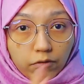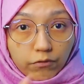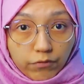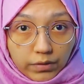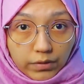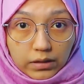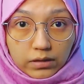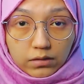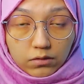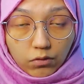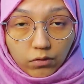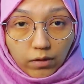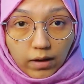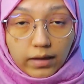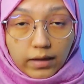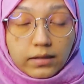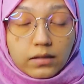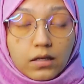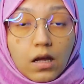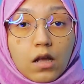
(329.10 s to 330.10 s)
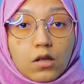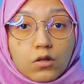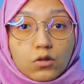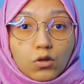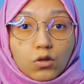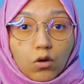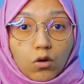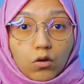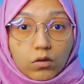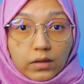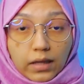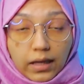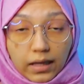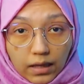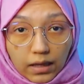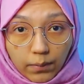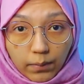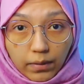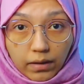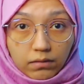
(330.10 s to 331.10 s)
field, right? So think
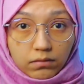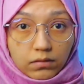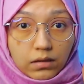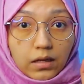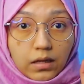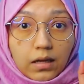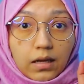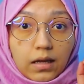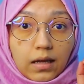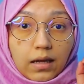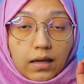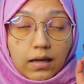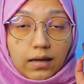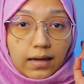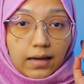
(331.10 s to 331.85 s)
about the